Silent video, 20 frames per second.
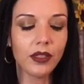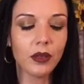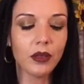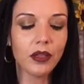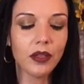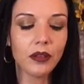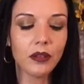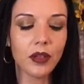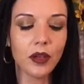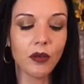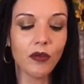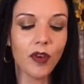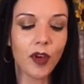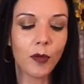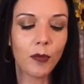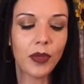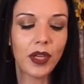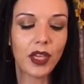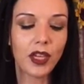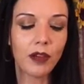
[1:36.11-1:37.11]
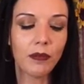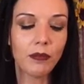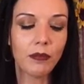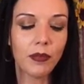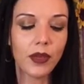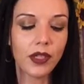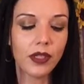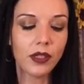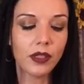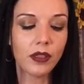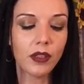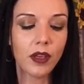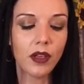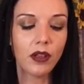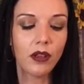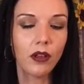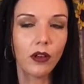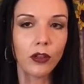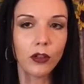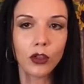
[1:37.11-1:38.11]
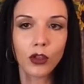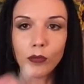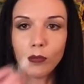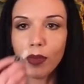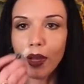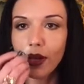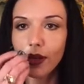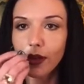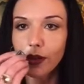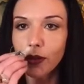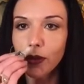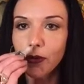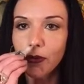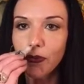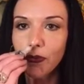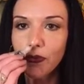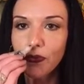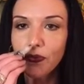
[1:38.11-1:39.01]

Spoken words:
so I don't know if I'll pick up a larger bottle.